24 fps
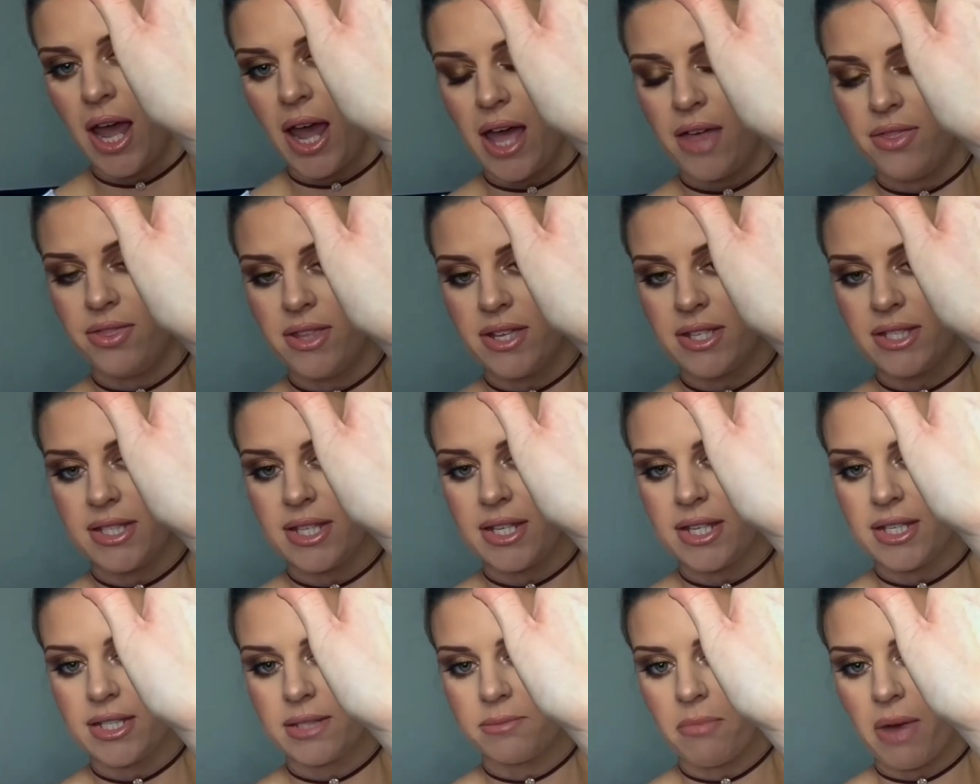and this
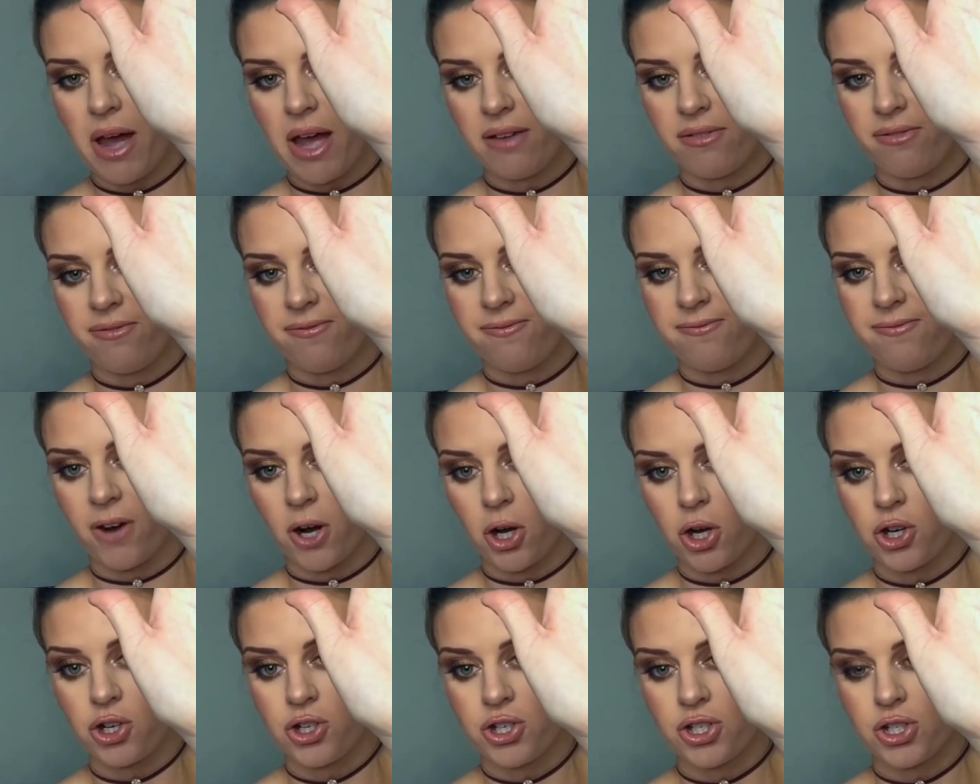is my
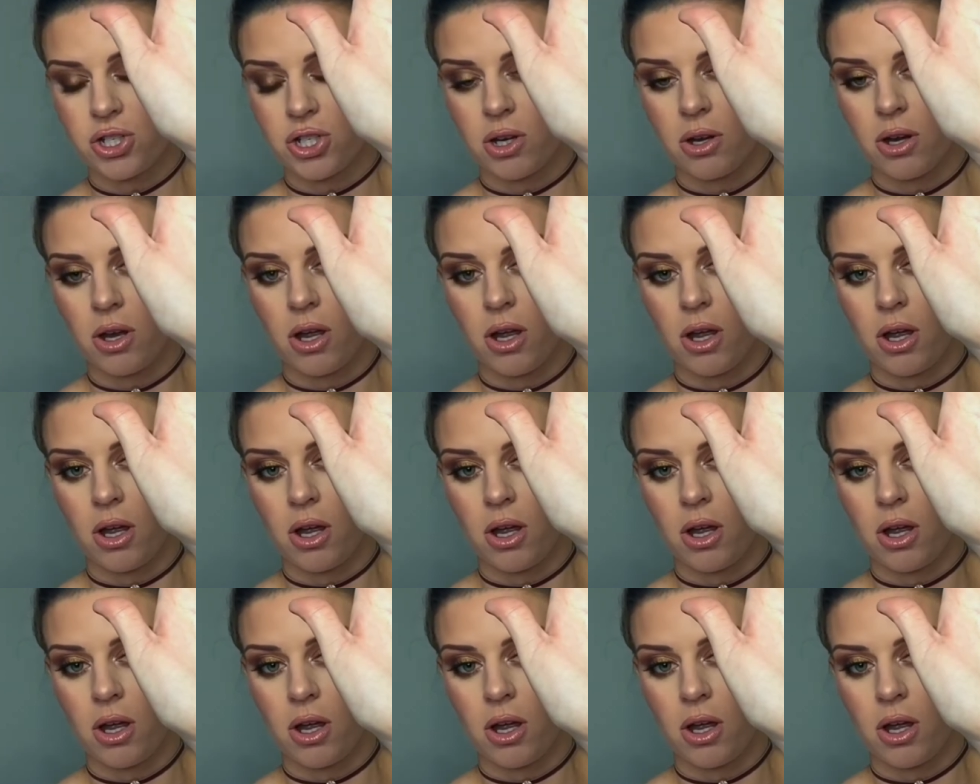first